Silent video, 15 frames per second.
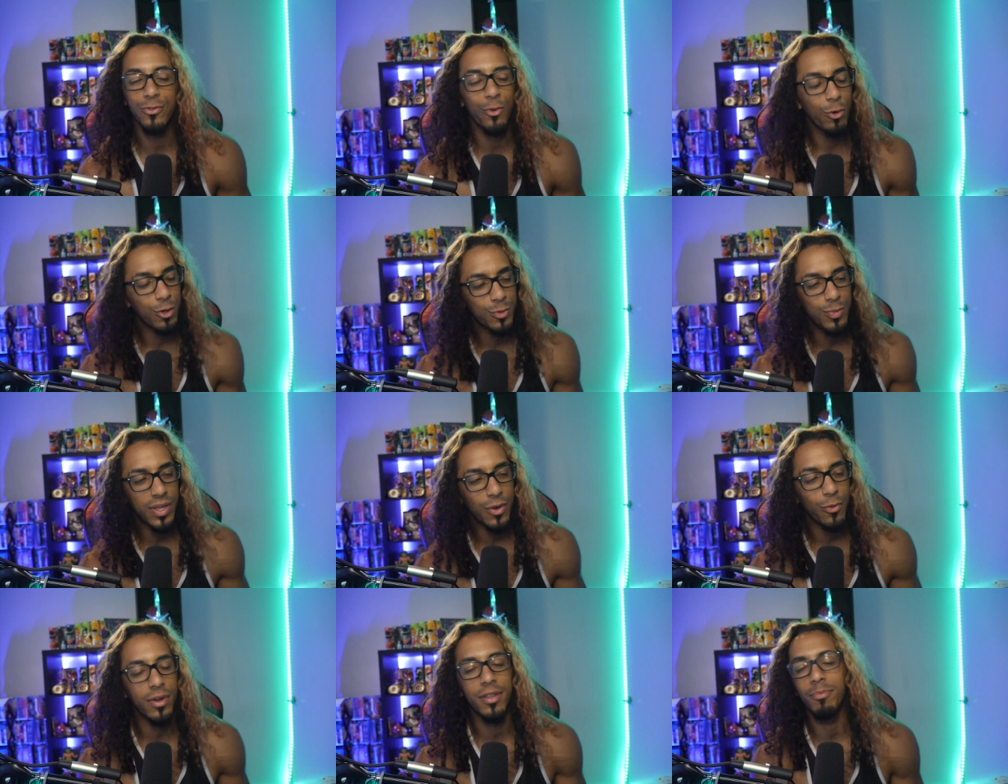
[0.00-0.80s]
Of course,
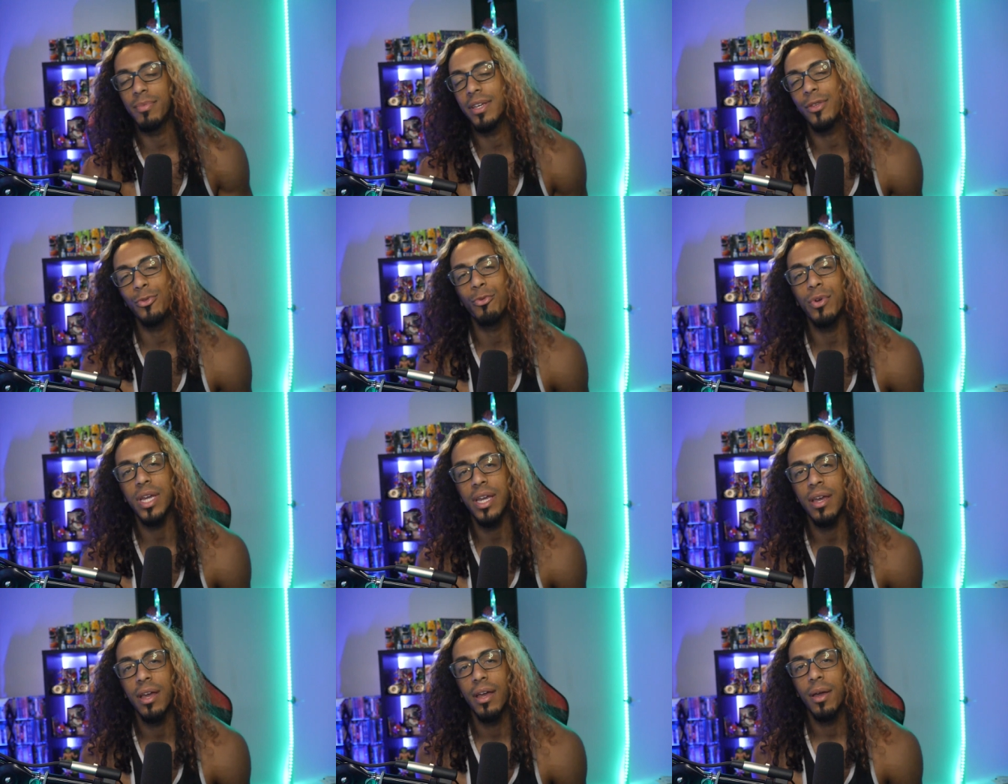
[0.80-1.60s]
being one of the big
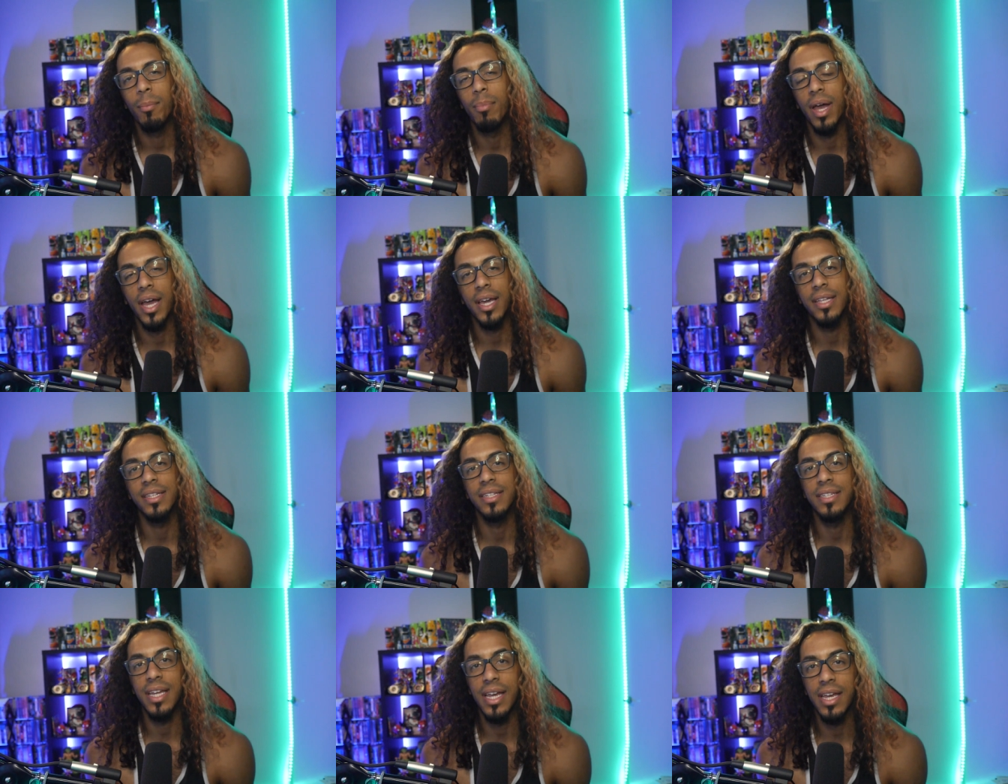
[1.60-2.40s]
three back in
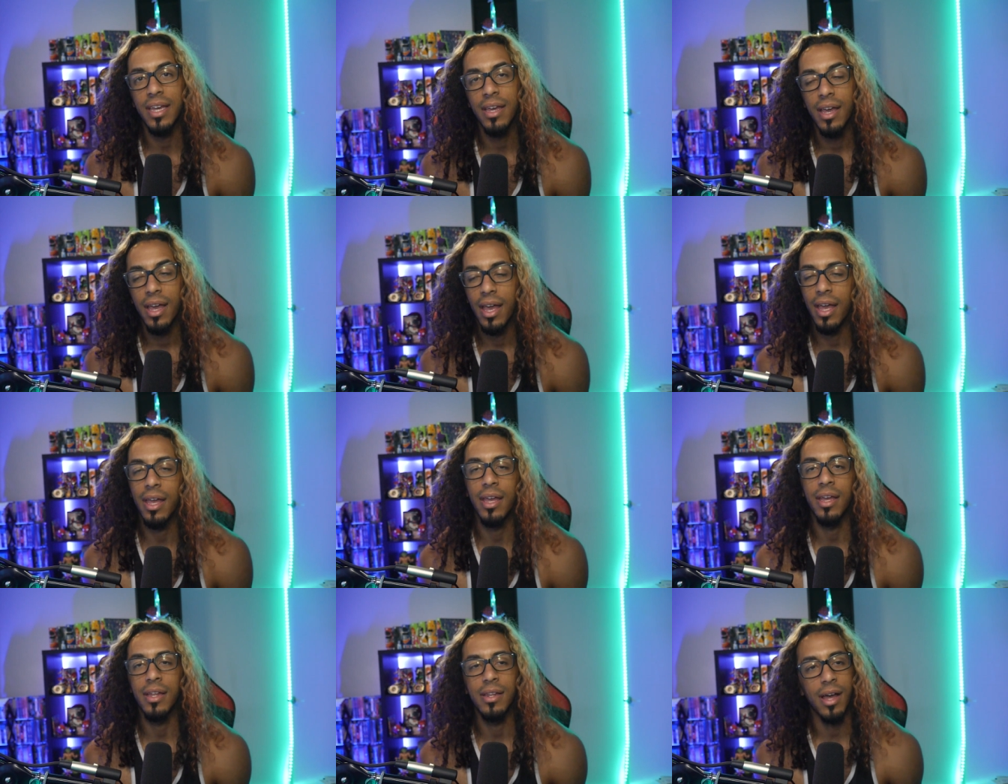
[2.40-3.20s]
the day,
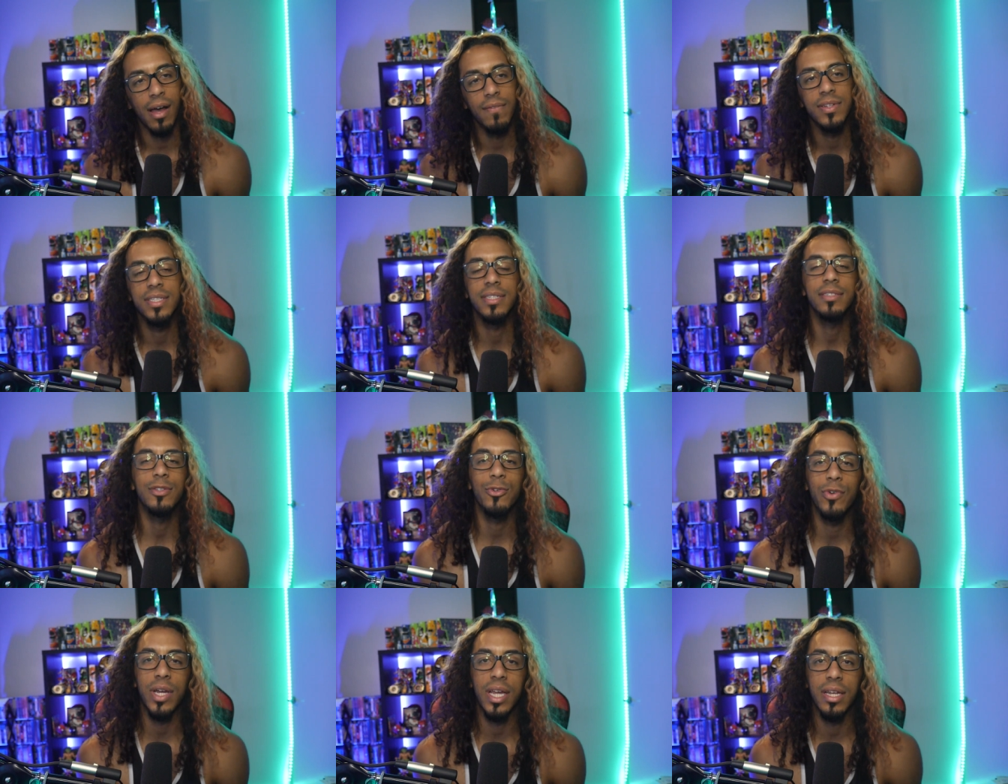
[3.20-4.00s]
and obviously
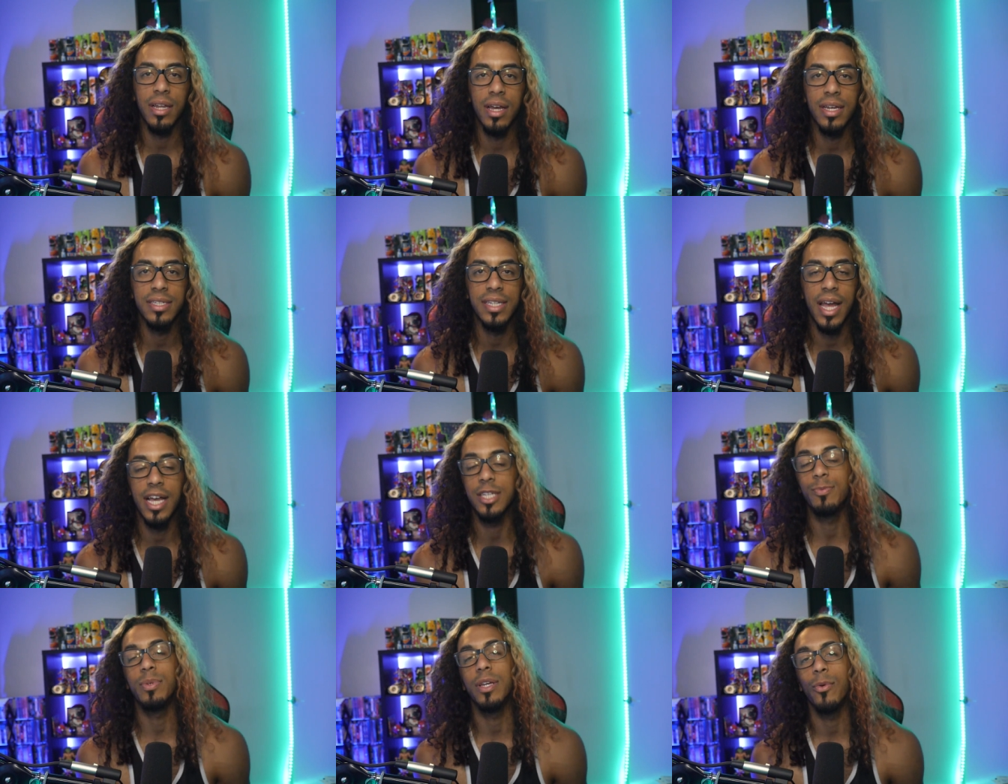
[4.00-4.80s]
still recognized
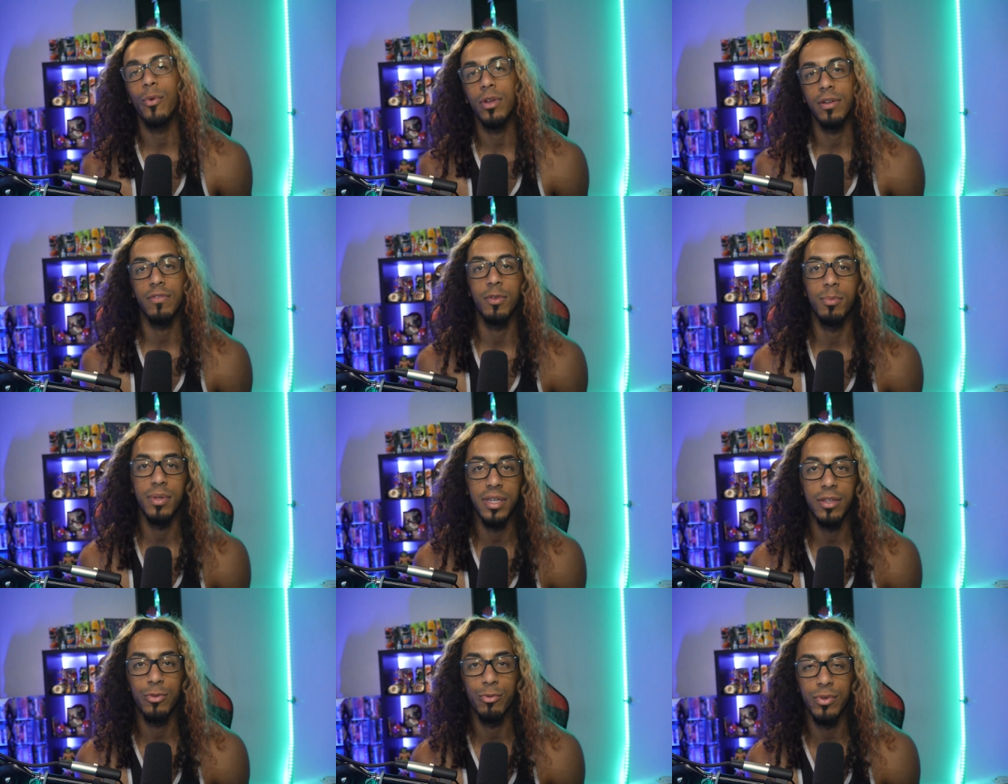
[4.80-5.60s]
as being one of the
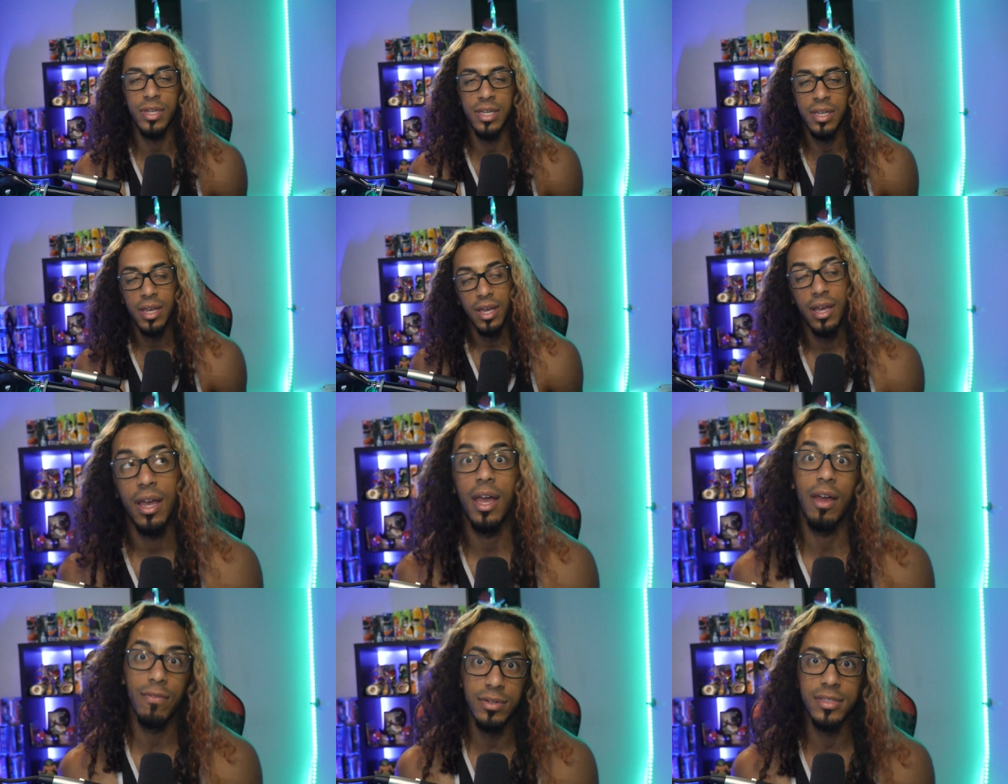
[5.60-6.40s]
big three
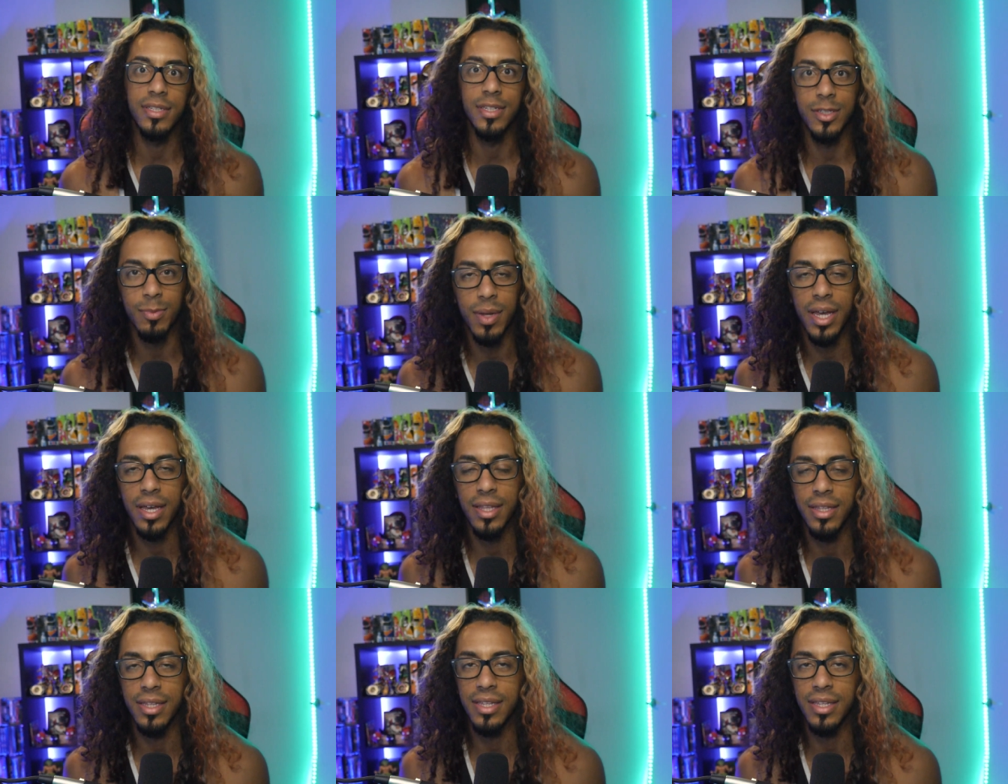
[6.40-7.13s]
ever since back in the